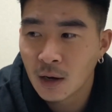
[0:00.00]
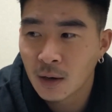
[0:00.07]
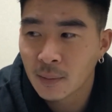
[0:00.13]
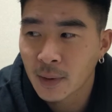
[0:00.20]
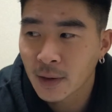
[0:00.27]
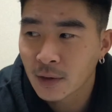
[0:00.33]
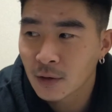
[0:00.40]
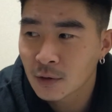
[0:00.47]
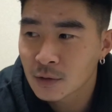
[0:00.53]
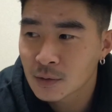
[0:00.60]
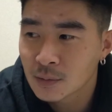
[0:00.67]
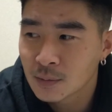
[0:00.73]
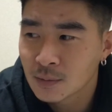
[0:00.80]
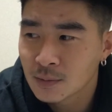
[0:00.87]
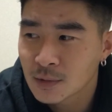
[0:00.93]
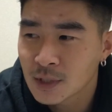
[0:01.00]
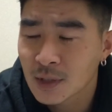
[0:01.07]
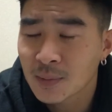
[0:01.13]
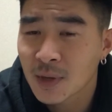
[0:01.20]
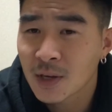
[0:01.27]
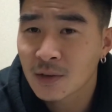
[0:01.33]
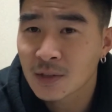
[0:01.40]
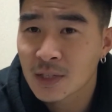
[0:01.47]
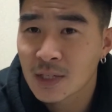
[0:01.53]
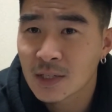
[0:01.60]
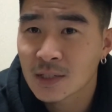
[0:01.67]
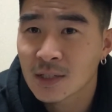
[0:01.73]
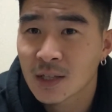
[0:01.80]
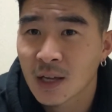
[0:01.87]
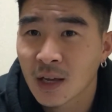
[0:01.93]
I know some
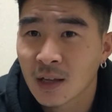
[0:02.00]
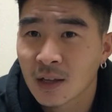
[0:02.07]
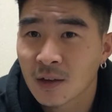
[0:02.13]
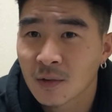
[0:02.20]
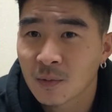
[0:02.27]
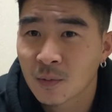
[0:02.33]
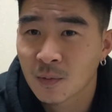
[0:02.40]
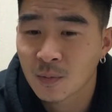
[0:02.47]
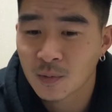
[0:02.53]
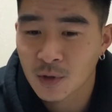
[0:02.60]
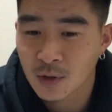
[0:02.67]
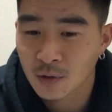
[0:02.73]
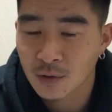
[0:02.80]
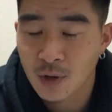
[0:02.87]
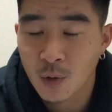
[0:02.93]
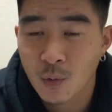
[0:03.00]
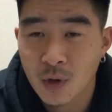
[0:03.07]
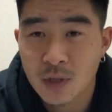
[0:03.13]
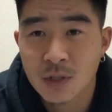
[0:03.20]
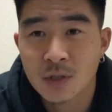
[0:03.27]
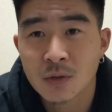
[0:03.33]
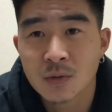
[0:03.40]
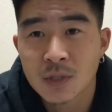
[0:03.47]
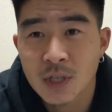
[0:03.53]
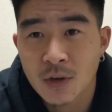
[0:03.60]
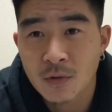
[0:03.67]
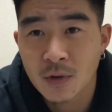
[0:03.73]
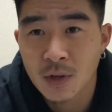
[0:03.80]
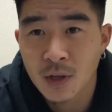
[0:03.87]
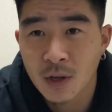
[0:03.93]
AOTs that they wear suits
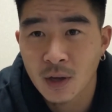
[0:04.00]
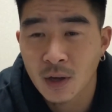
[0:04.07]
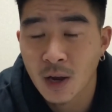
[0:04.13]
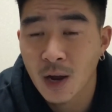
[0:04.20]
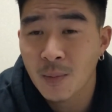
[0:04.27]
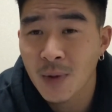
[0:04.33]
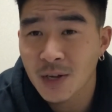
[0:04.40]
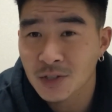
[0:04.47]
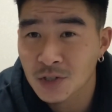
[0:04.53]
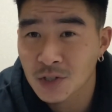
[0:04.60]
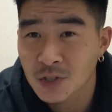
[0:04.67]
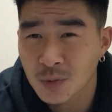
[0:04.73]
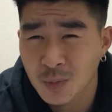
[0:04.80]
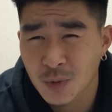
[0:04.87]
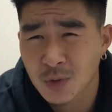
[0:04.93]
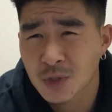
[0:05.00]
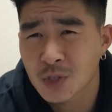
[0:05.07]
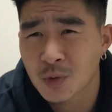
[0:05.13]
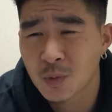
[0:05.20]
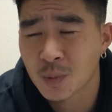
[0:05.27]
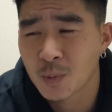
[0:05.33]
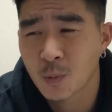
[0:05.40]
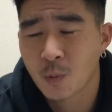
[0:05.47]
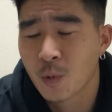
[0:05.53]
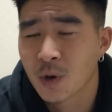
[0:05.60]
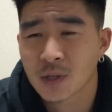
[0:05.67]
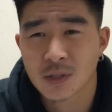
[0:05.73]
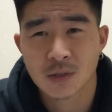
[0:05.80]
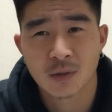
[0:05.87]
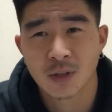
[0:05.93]
every day. I'm actually supposed to wear
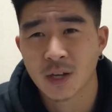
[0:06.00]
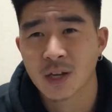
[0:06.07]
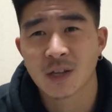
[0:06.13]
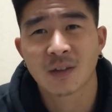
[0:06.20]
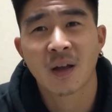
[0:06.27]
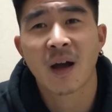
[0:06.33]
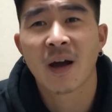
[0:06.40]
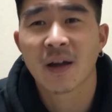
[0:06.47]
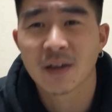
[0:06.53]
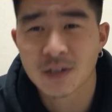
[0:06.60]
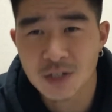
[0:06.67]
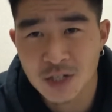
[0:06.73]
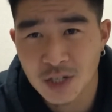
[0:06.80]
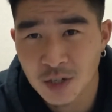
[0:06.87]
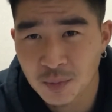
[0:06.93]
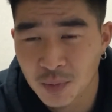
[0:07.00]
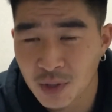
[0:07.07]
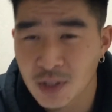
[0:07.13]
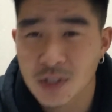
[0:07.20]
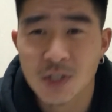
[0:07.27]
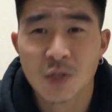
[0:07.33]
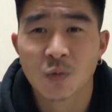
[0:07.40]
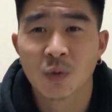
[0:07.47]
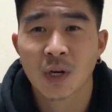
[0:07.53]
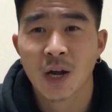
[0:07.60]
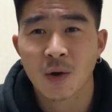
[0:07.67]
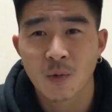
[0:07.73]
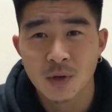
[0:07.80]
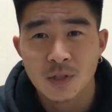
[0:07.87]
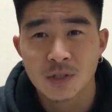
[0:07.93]
like a tie and shit, but this is what I
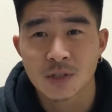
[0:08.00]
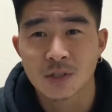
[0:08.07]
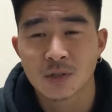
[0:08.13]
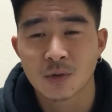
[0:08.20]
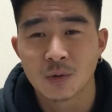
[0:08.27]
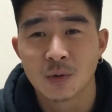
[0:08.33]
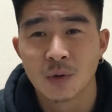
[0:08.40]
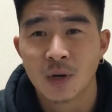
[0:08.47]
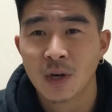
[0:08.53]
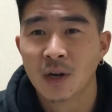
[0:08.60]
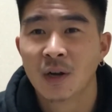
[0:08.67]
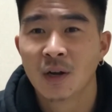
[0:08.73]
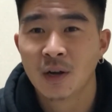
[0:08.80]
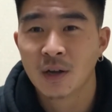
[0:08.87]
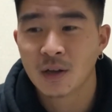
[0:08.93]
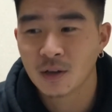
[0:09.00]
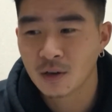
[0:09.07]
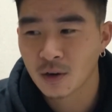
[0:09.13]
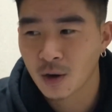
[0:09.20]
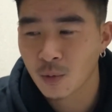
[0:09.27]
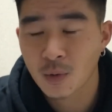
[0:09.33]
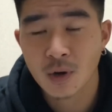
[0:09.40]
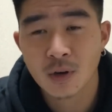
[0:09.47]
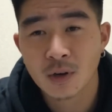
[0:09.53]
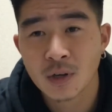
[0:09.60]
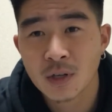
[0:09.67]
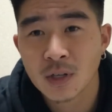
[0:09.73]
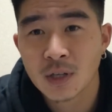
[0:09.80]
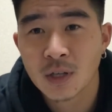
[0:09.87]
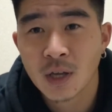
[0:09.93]
wear to school. I wear a
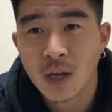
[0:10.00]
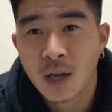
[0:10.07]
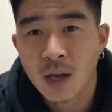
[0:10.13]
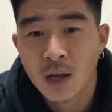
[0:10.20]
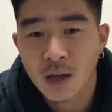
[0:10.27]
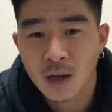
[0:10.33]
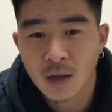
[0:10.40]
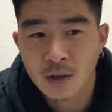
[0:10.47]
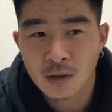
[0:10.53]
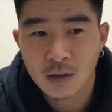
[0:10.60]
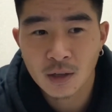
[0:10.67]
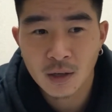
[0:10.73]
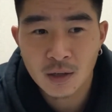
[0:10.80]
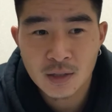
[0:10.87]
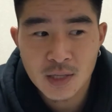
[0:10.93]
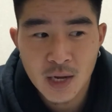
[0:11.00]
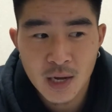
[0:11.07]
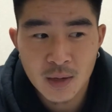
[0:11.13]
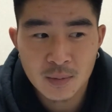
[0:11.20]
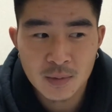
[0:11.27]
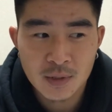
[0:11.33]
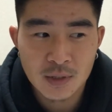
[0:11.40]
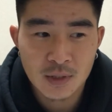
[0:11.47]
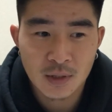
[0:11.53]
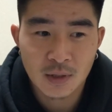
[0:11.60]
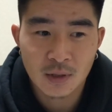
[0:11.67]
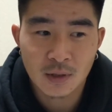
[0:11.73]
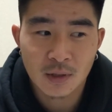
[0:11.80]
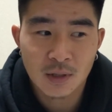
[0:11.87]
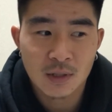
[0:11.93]
hoodie, and a lot of times
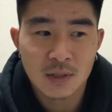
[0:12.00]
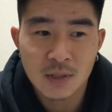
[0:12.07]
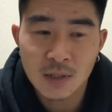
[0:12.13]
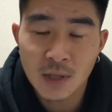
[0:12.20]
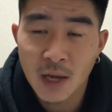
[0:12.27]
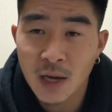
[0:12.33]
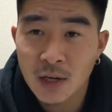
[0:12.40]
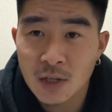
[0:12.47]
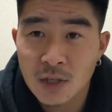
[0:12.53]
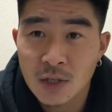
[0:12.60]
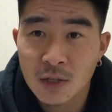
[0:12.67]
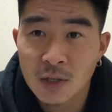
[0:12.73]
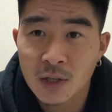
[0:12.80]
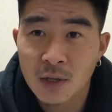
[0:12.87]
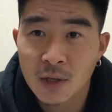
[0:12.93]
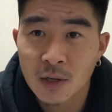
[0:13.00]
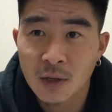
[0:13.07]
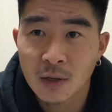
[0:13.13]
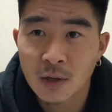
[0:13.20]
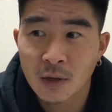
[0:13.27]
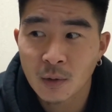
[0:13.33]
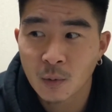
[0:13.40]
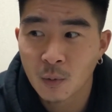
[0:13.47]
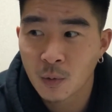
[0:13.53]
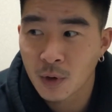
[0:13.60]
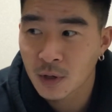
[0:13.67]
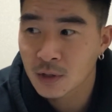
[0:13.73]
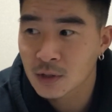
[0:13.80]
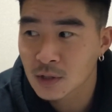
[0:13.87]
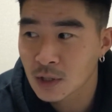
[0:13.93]
this actually
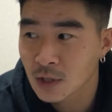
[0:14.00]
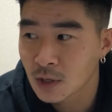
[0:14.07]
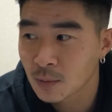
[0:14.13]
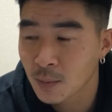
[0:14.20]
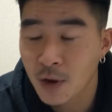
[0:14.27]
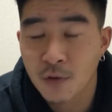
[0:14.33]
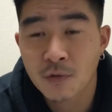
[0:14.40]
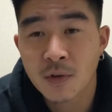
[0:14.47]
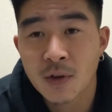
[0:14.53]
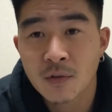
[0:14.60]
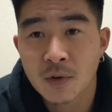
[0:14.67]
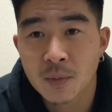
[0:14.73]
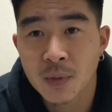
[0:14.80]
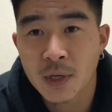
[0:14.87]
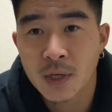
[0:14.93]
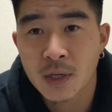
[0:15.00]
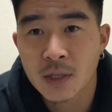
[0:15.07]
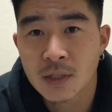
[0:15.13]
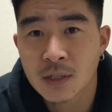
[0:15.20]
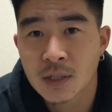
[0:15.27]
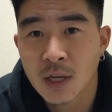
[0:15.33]
works in my favor because